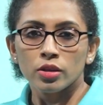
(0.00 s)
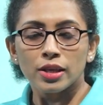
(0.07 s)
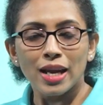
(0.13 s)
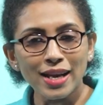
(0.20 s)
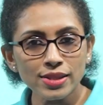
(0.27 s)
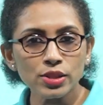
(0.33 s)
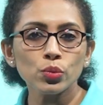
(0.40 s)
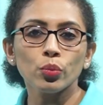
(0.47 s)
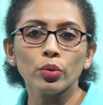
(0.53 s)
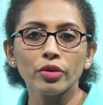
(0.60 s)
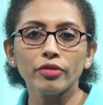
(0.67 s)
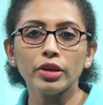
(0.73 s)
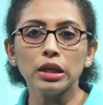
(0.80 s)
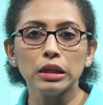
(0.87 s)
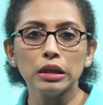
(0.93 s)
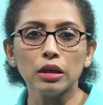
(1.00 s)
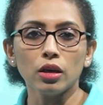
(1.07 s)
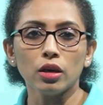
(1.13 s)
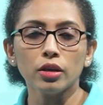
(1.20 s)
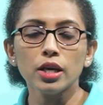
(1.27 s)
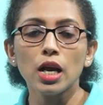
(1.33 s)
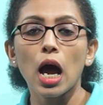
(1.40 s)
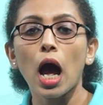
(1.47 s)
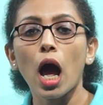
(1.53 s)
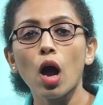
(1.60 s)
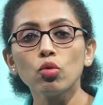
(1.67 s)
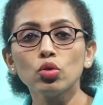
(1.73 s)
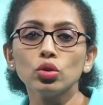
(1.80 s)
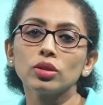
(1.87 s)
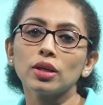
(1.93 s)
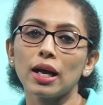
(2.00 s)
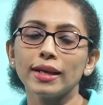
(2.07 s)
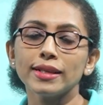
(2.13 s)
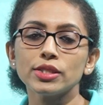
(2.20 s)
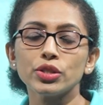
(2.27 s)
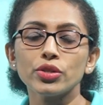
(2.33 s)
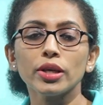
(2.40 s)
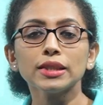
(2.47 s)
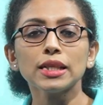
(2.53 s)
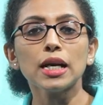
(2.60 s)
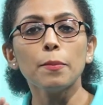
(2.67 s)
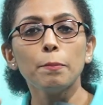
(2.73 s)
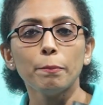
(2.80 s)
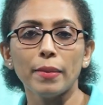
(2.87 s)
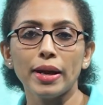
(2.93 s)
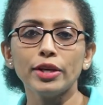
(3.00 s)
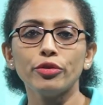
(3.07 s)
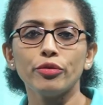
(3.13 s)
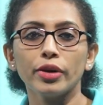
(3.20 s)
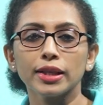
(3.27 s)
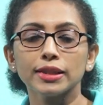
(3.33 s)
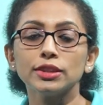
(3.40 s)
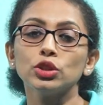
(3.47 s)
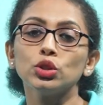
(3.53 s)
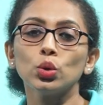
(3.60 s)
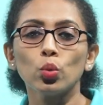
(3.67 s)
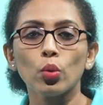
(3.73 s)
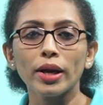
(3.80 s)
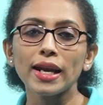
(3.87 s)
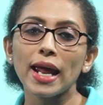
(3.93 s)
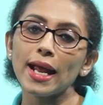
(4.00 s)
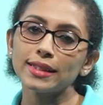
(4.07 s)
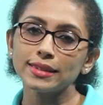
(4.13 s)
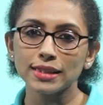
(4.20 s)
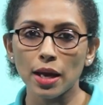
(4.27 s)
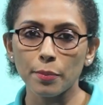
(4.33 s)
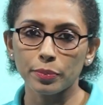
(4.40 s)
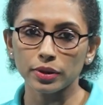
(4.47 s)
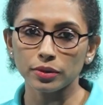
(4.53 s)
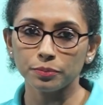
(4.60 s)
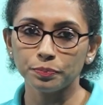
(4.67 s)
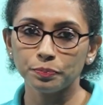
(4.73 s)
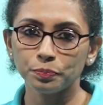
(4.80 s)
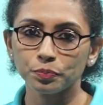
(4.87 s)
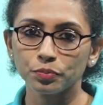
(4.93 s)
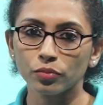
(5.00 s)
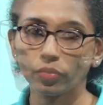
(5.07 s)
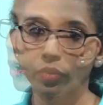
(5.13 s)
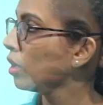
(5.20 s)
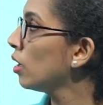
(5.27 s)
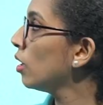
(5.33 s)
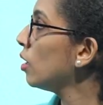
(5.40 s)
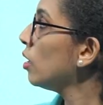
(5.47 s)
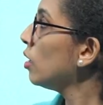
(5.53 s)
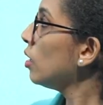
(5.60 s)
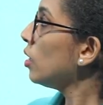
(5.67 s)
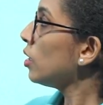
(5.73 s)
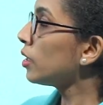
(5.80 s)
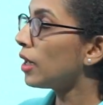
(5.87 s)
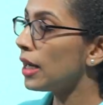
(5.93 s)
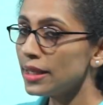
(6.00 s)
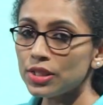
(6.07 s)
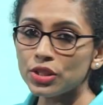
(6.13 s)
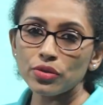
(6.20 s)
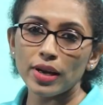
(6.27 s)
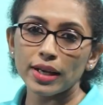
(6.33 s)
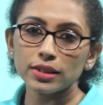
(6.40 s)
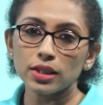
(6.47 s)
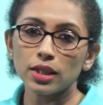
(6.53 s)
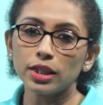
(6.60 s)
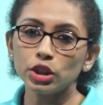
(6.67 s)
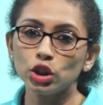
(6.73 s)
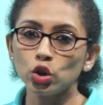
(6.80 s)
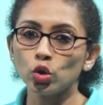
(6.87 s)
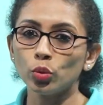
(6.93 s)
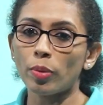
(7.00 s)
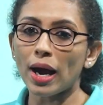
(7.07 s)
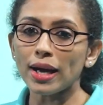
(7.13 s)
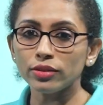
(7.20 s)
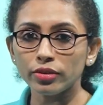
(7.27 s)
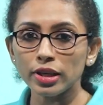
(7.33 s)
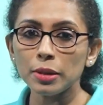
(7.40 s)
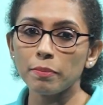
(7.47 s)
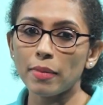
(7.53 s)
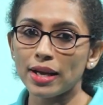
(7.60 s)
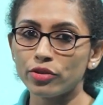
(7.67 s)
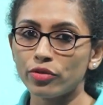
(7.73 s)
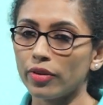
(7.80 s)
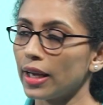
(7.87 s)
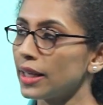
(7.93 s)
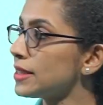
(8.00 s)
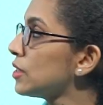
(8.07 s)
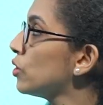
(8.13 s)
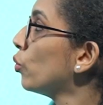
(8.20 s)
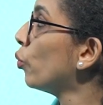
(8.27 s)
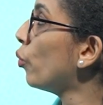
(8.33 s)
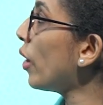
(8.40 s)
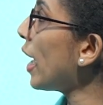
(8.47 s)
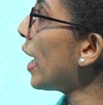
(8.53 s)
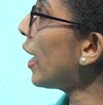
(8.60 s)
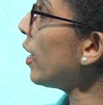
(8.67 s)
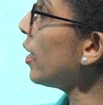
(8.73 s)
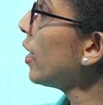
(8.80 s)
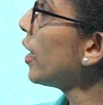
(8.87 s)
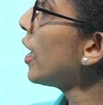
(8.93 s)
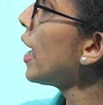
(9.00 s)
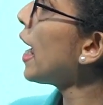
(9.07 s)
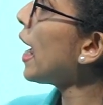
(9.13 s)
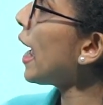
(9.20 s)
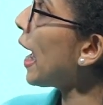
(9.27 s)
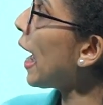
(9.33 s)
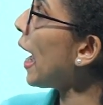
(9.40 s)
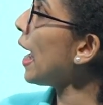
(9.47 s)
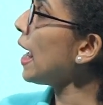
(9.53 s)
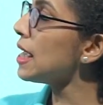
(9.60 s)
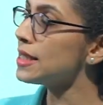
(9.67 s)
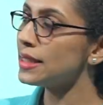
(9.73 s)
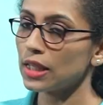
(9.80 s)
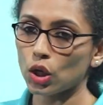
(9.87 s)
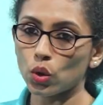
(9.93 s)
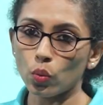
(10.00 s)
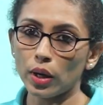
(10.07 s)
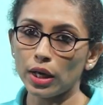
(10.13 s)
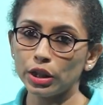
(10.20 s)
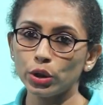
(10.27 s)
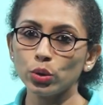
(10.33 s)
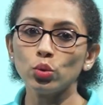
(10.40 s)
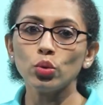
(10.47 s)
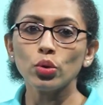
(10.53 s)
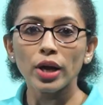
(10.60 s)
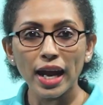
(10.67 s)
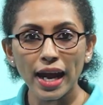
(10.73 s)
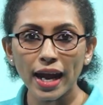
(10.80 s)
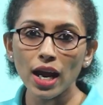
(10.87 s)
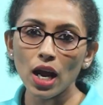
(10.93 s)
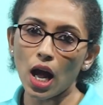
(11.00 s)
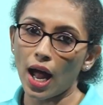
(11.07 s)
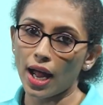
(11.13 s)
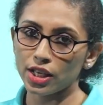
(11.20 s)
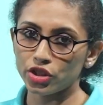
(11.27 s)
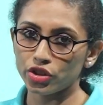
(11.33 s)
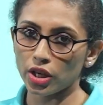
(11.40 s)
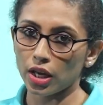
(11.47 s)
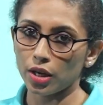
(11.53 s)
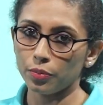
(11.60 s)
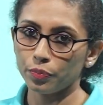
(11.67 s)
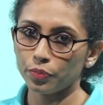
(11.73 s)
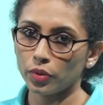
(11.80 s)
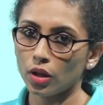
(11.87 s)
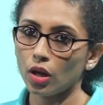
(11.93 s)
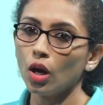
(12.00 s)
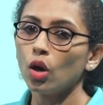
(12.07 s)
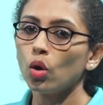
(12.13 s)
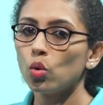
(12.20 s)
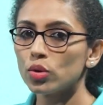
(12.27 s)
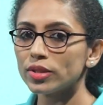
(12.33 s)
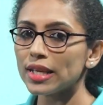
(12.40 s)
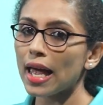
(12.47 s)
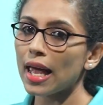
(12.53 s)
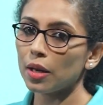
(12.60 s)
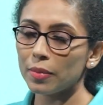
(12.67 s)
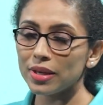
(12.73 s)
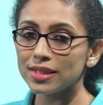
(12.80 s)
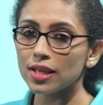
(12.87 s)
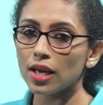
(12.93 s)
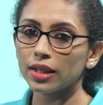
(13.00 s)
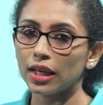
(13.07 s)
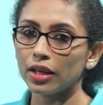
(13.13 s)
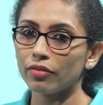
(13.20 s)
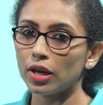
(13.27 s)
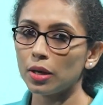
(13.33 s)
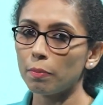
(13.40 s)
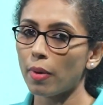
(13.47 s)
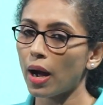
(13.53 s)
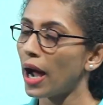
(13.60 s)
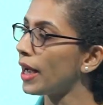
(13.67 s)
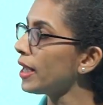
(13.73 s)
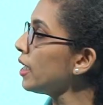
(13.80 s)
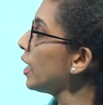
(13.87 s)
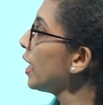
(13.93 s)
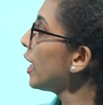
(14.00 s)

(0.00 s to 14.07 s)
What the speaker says: Next, we will learn how to construct a matrix through an example. Construct a 2 by 3 matrix where A is equal to Aij, whose elements are given by